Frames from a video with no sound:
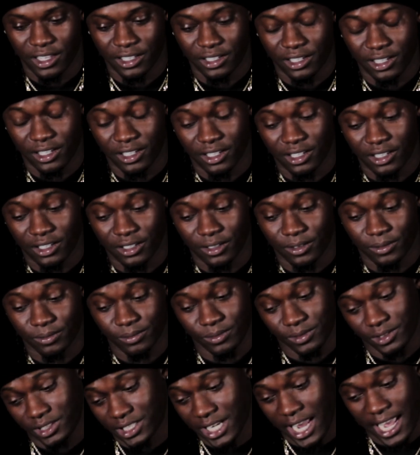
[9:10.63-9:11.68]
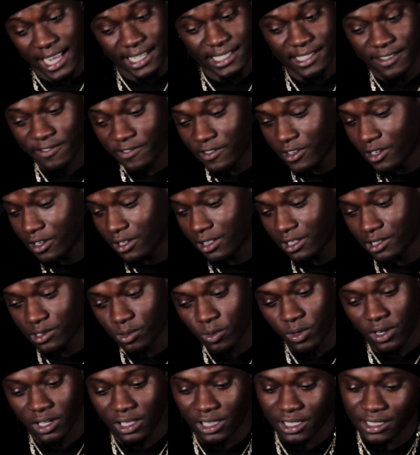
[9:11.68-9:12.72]
In Jacksonville
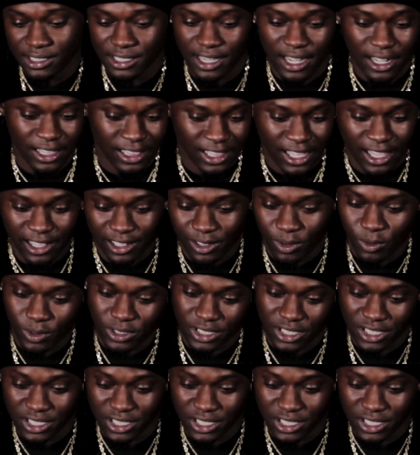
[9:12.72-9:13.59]
as well as Atlanta,